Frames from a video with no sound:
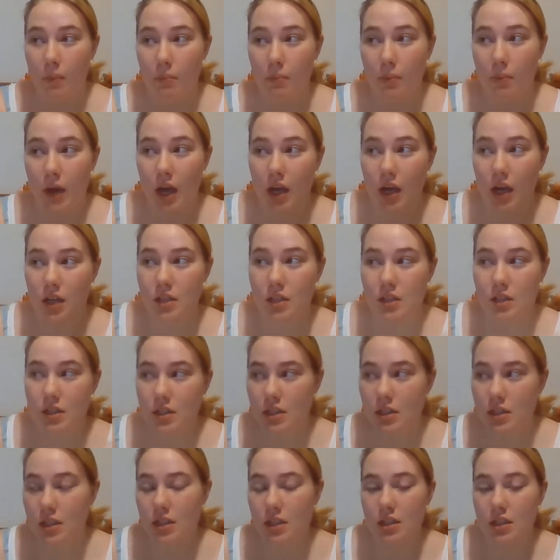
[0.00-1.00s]
but
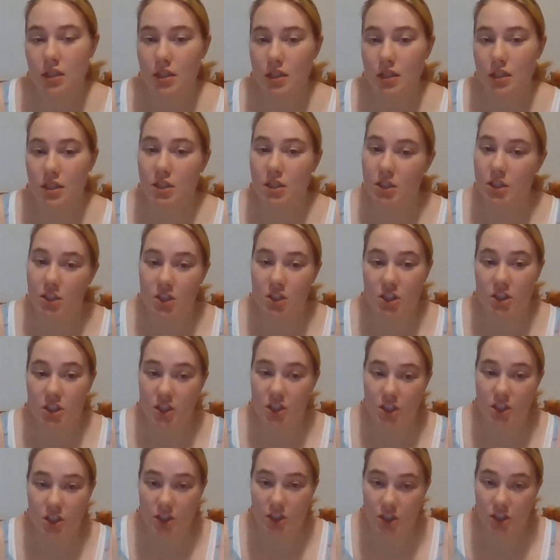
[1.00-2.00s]
that's
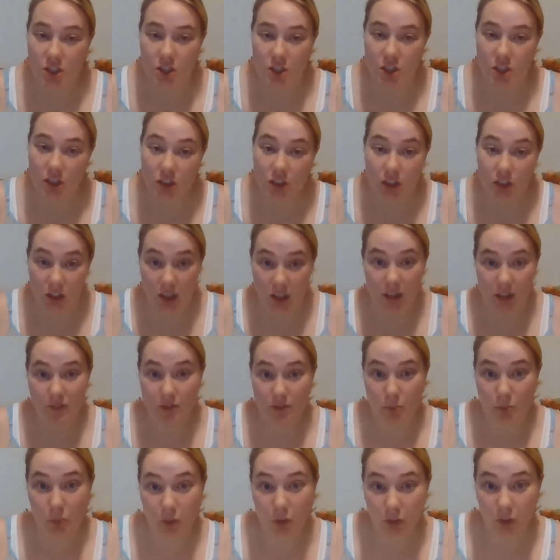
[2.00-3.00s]
just because
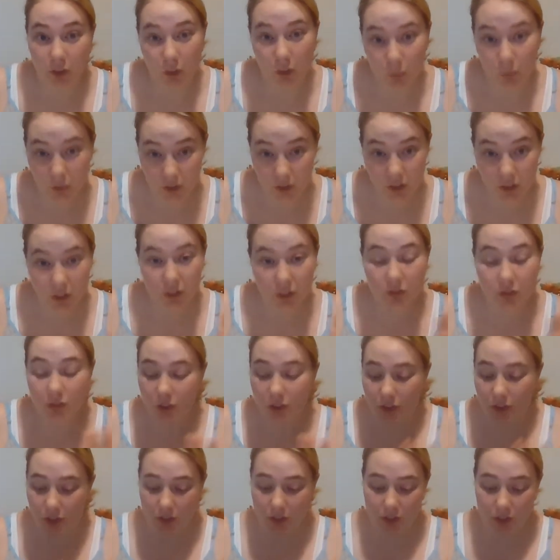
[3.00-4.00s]
life's boring with
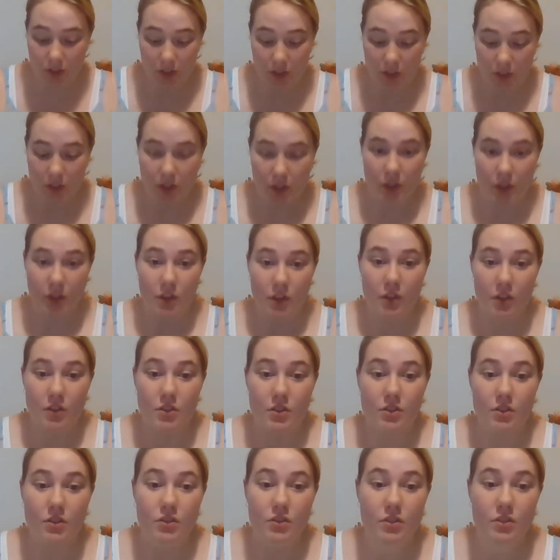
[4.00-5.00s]
COVID.
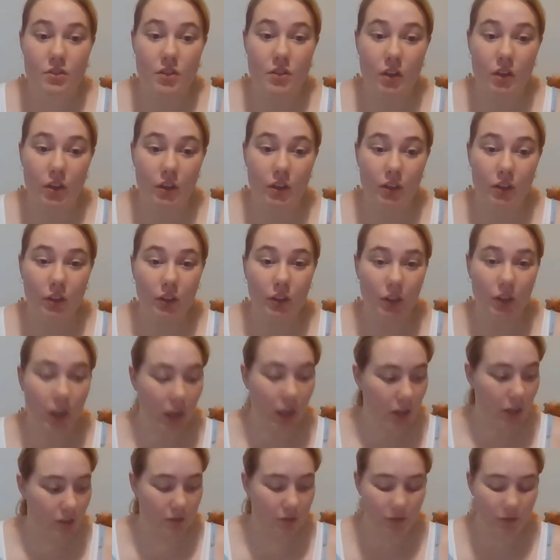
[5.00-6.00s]
So
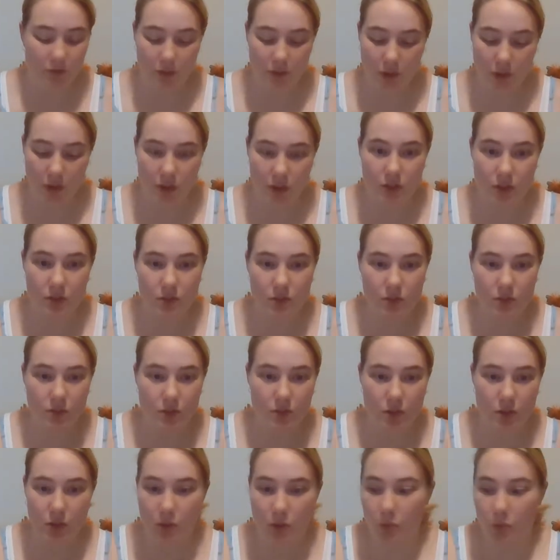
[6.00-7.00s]

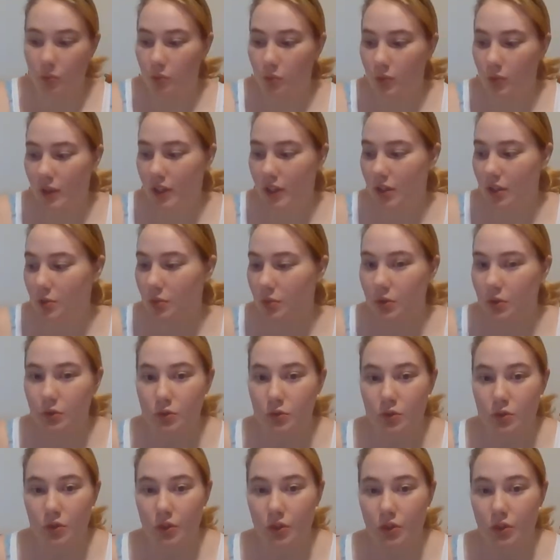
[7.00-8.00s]
first we
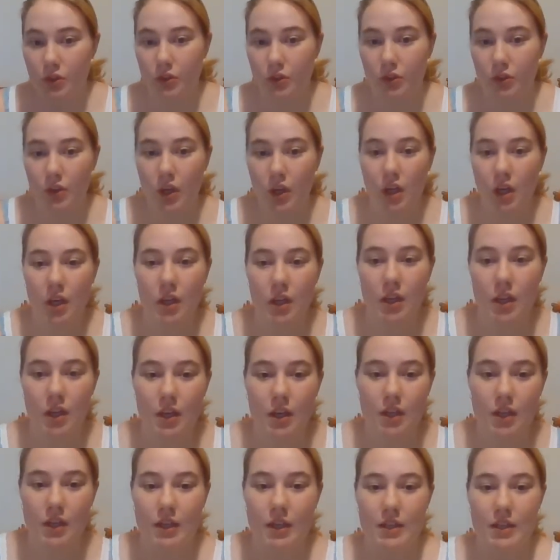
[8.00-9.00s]
will do
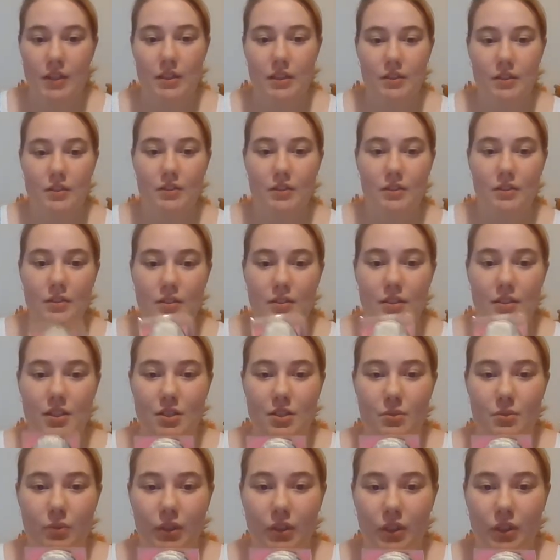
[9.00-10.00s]

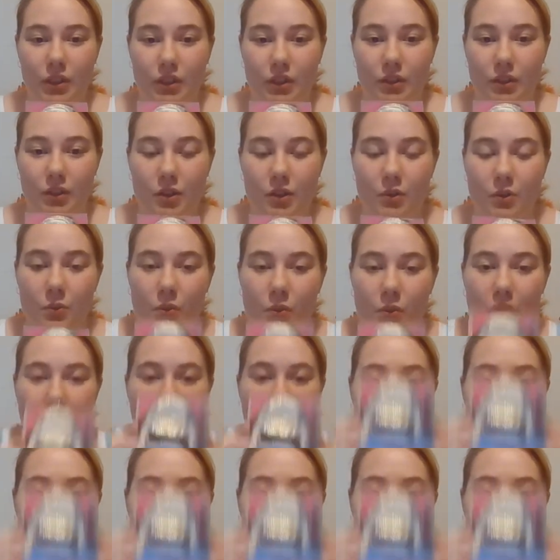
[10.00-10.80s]
this one. We